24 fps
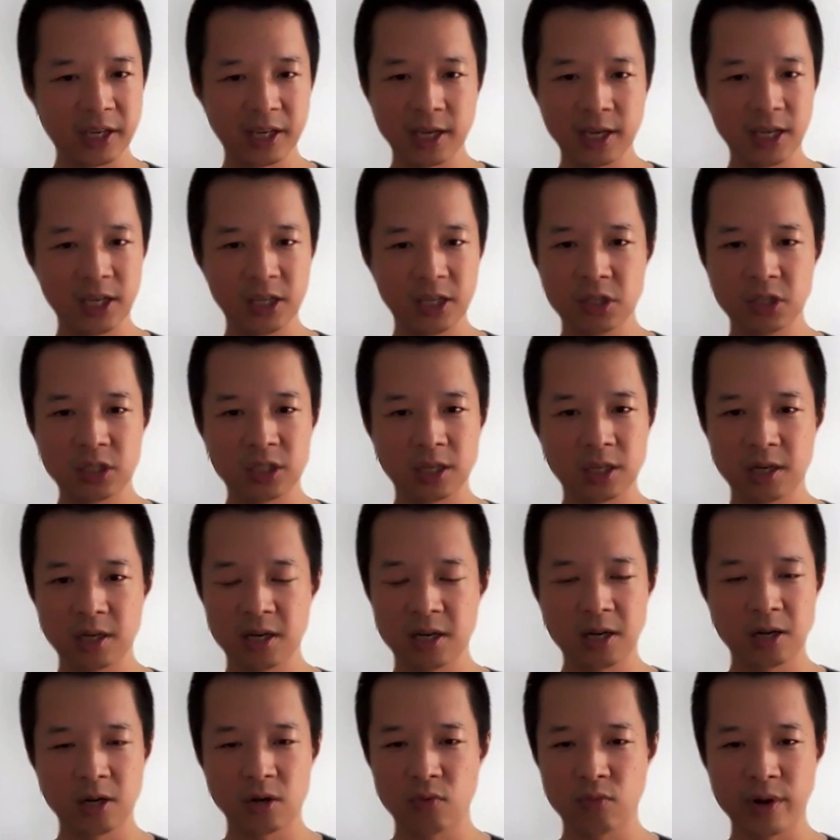I don't think
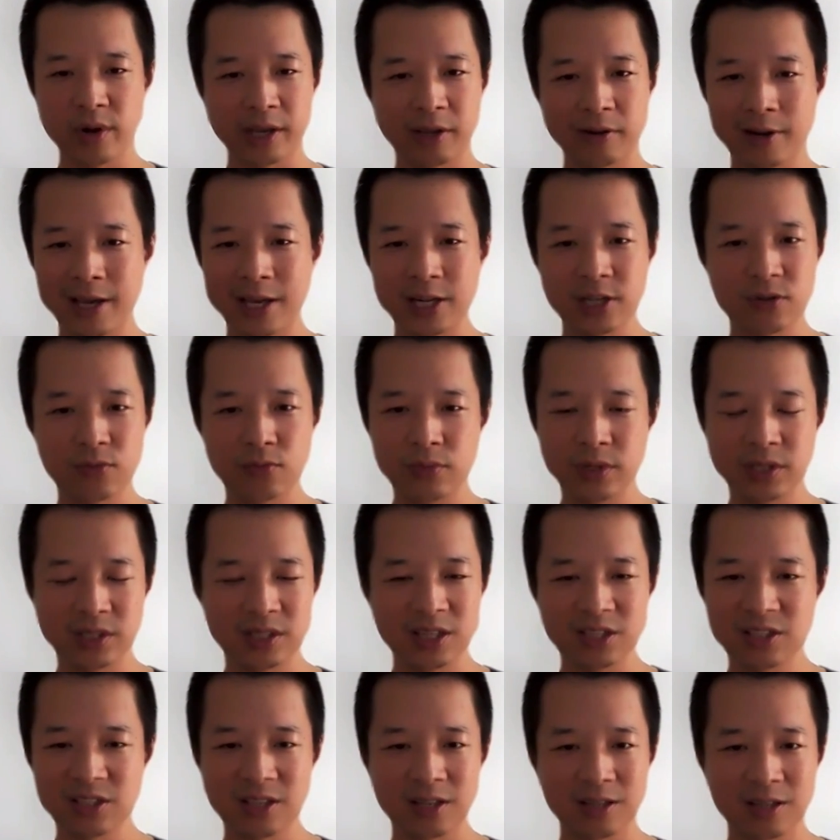is uh,
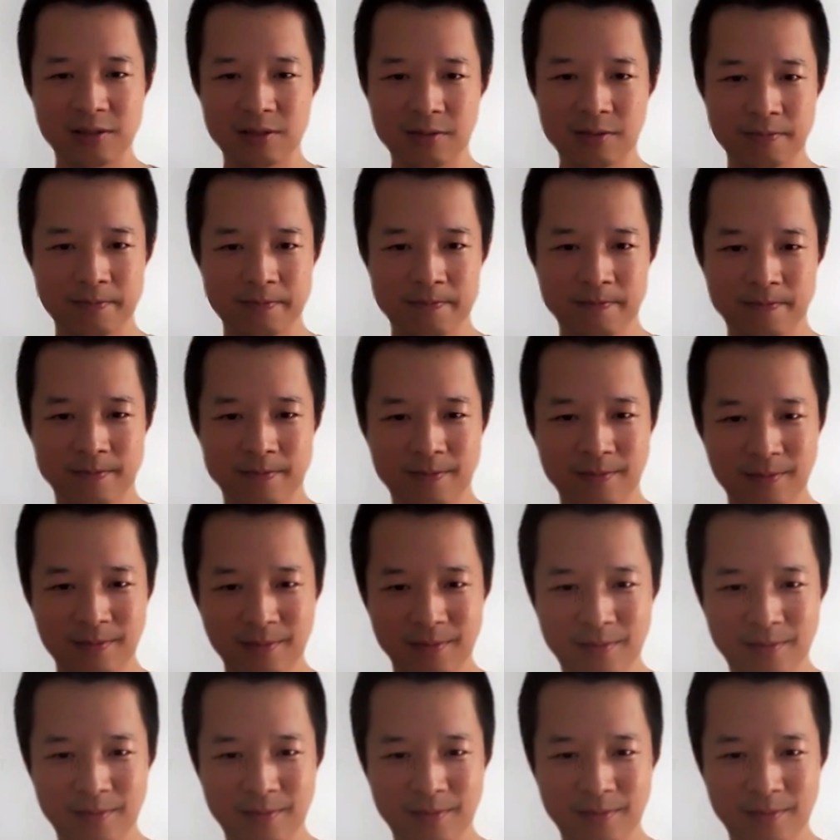regulation resistant.